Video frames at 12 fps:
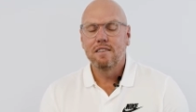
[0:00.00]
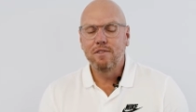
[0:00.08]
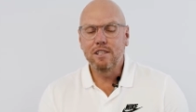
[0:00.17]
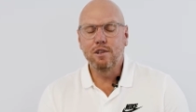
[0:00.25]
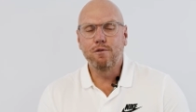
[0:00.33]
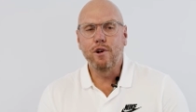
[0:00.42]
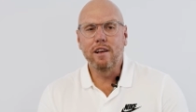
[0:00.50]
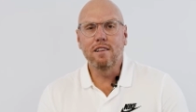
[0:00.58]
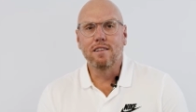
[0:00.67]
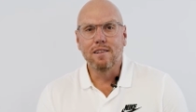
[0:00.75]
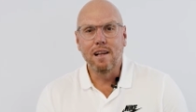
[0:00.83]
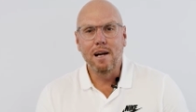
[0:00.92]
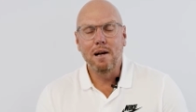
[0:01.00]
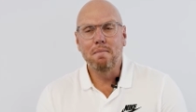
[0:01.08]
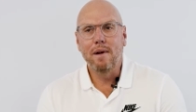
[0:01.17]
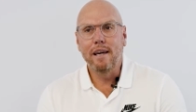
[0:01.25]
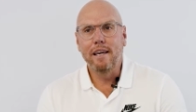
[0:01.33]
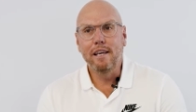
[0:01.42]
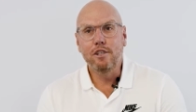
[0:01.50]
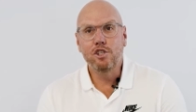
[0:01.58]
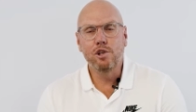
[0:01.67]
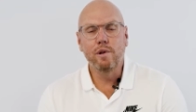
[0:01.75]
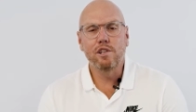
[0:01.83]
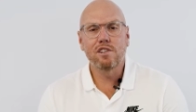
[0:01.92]
Viktor Frankl, um, a
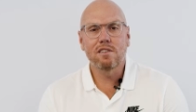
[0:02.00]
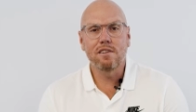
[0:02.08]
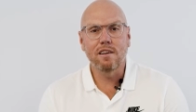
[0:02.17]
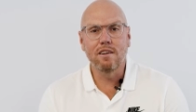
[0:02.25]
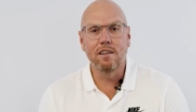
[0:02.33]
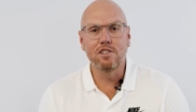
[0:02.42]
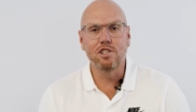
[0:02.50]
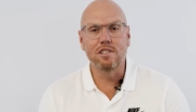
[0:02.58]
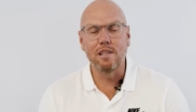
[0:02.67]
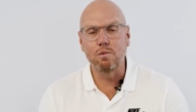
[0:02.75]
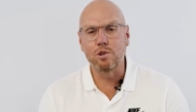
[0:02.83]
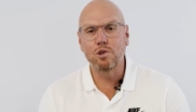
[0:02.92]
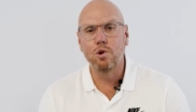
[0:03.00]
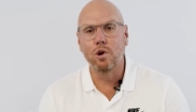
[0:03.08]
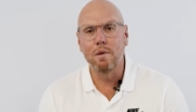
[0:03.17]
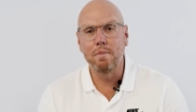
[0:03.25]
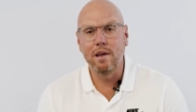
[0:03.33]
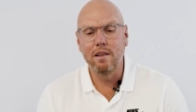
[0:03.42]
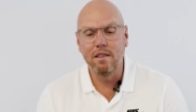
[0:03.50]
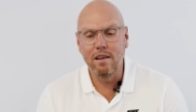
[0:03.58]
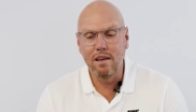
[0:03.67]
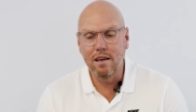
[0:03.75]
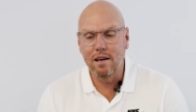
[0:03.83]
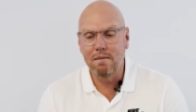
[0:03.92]
Jewish psychologist that was caught up in
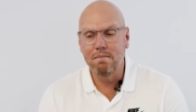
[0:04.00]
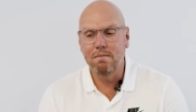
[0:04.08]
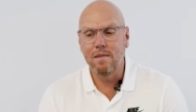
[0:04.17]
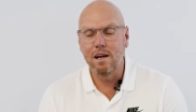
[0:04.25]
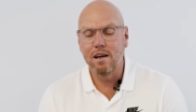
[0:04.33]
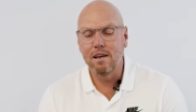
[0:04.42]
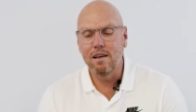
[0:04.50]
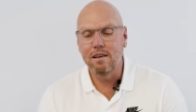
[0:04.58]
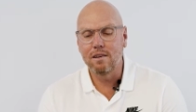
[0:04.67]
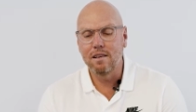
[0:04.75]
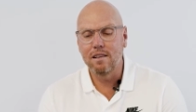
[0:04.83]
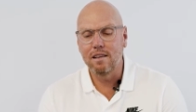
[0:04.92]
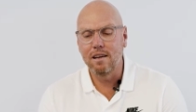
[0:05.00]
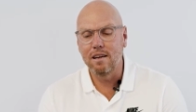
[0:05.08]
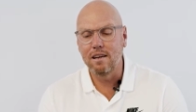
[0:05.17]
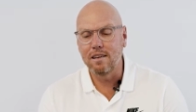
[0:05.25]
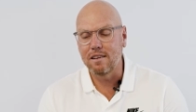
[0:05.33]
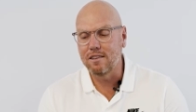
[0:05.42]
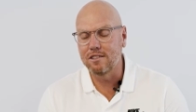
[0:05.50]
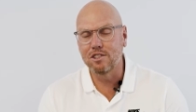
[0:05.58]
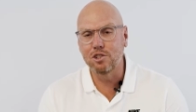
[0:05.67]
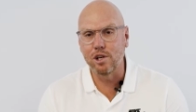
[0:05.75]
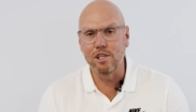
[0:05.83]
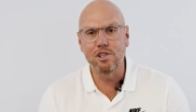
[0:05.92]
the um, uh, uh,
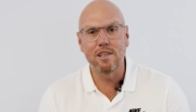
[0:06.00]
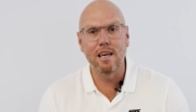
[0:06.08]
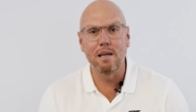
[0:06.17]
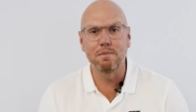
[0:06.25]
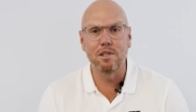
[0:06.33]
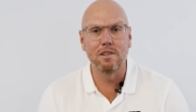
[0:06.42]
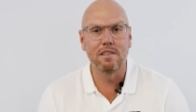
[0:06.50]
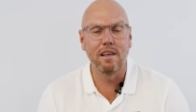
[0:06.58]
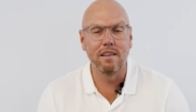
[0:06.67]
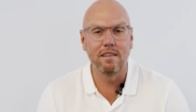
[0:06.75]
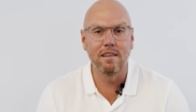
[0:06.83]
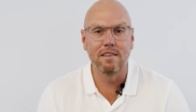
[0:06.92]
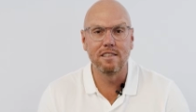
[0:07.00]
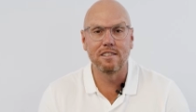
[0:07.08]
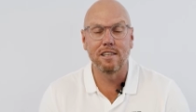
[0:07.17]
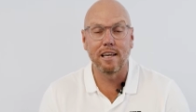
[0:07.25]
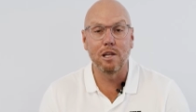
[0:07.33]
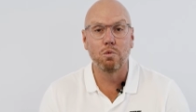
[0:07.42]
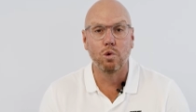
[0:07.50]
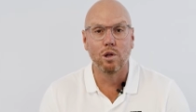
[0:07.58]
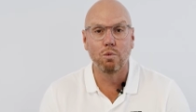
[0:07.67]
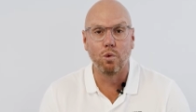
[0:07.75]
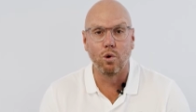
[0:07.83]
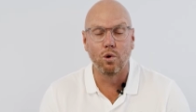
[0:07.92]
concentration camps in, in the Second
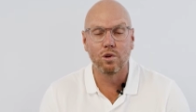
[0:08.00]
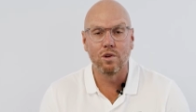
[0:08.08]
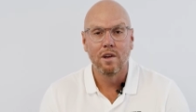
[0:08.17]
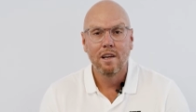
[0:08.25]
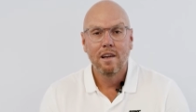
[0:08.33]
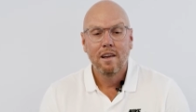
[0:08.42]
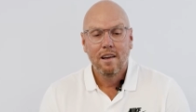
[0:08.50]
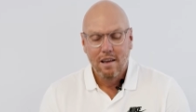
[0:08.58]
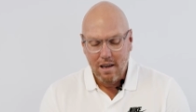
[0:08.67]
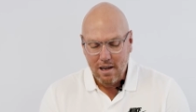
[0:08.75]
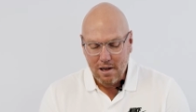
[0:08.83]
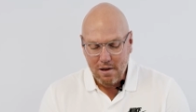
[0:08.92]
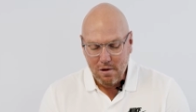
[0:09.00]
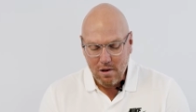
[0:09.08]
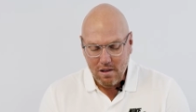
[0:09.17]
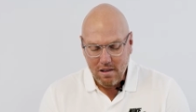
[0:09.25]
World War, uh,